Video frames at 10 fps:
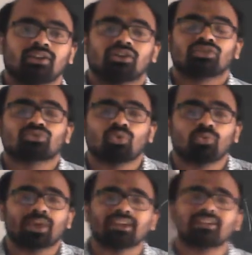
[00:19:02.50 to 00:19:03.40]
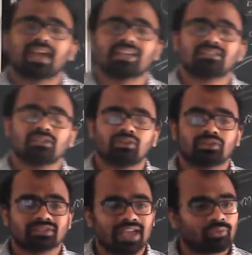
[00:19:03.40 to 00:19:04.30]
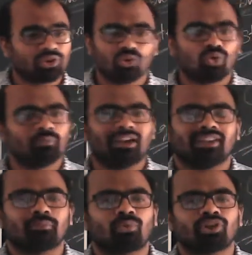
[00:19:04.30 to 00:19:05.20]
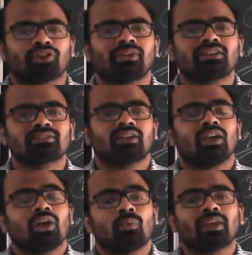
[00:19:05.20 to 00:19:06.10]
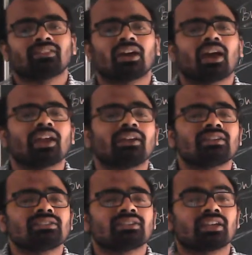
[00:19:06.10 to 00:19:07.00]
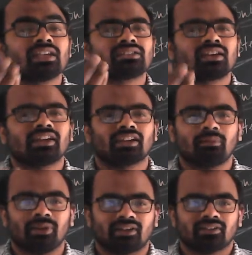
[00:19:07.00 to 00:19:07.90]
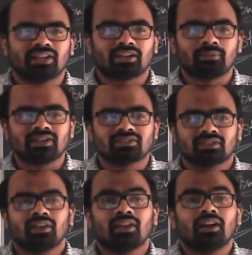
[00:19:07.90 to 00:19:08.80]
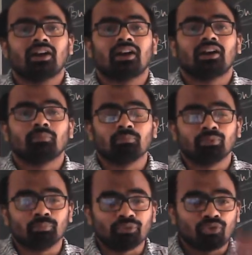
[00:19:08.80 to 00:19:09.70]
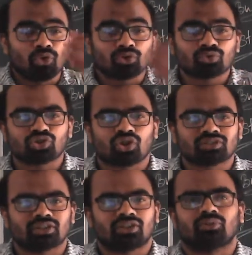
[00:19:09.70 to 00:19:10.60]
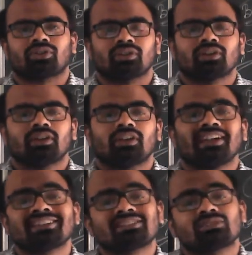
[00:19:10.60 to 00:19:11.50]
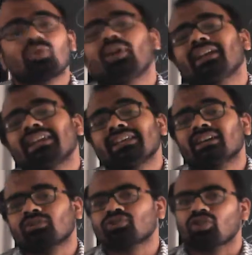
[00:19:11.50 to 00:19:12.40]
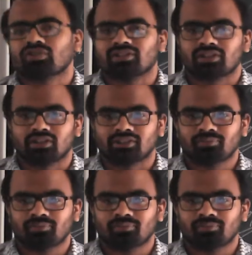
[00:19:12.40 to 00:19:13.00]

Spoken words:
So when it is having low melting point means when the current is increased a little bit, that means before to short circuit, it is going near to short circuit.